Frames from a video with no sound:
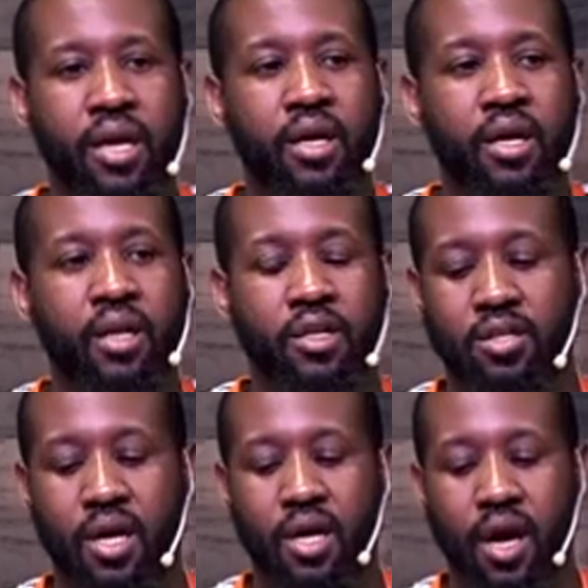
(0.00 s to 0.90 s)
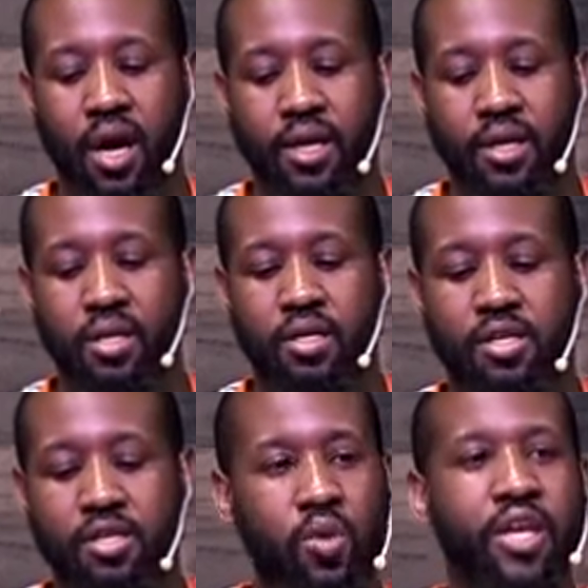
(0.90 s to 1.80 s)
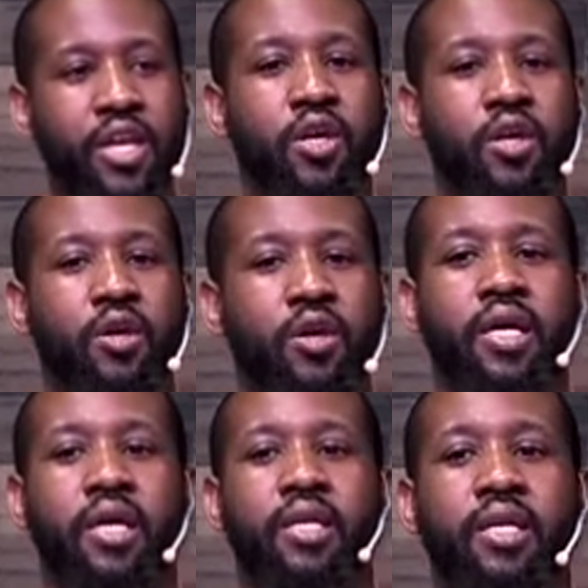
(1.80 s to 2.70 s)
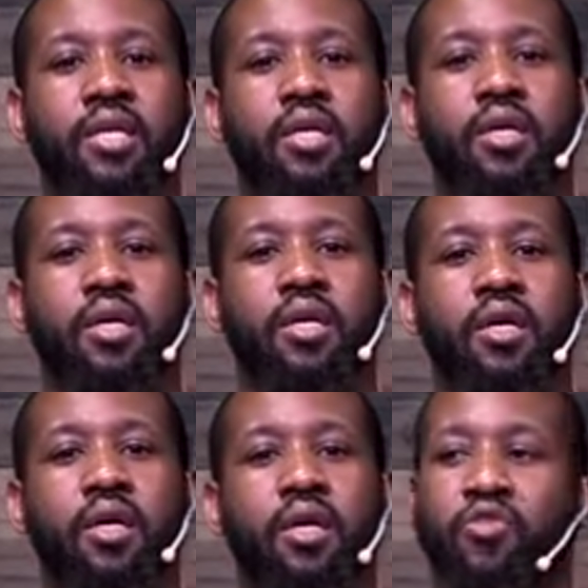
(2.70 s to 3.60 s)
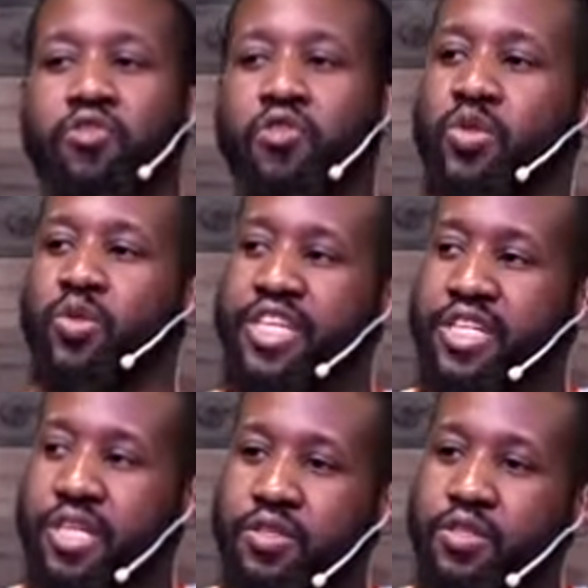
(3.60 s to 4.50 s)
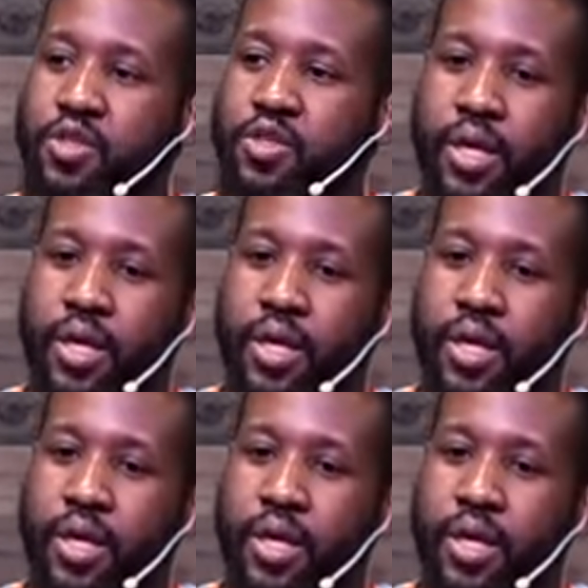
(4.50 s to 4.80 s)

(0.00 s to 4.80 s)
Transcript: an altar to God, surrendering our frustrations to him.